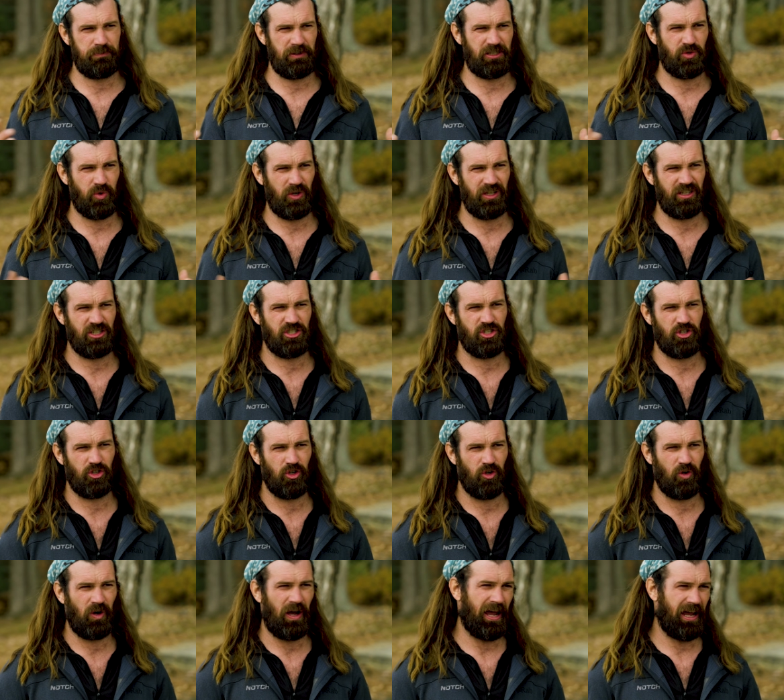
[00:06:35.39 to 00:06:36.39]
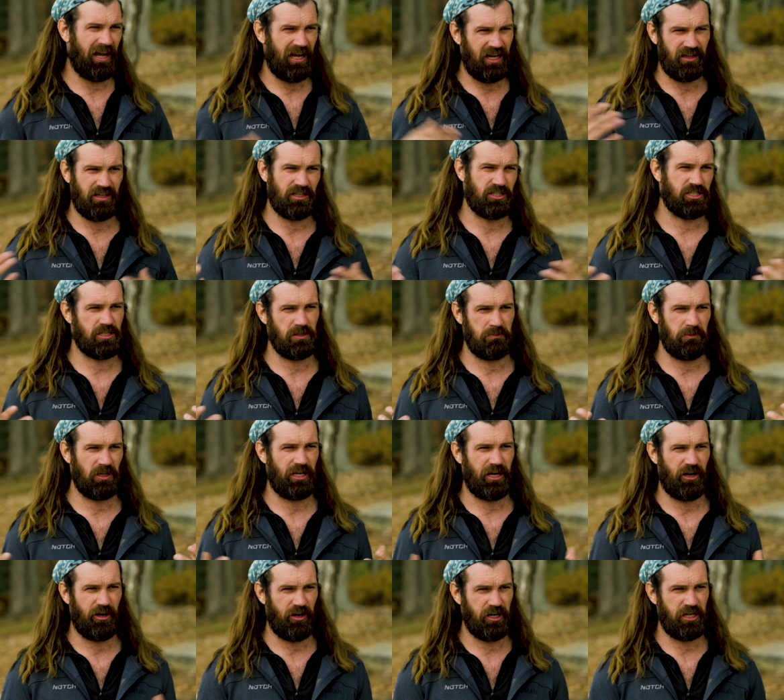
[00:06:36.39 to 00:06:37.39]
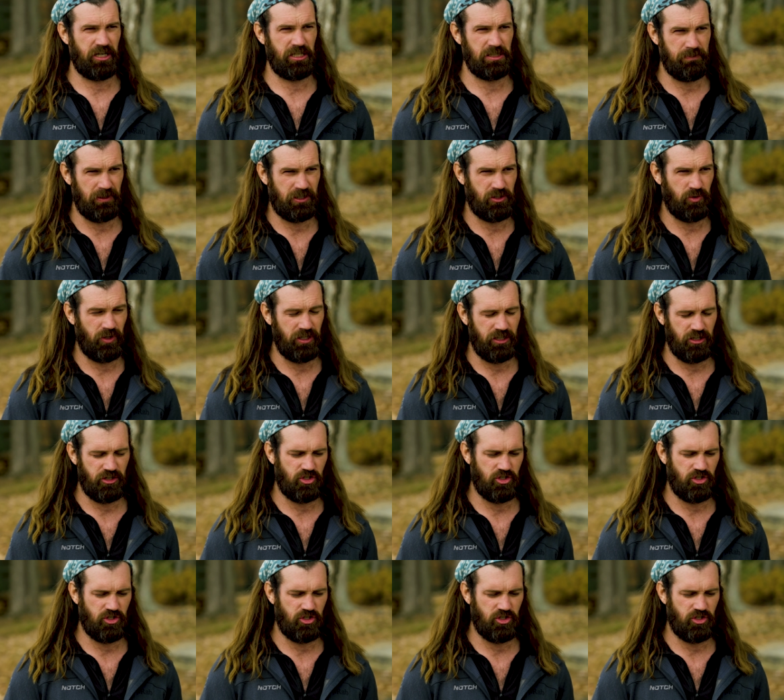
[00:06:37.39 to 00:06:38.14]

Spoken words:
between the two and the similarities between the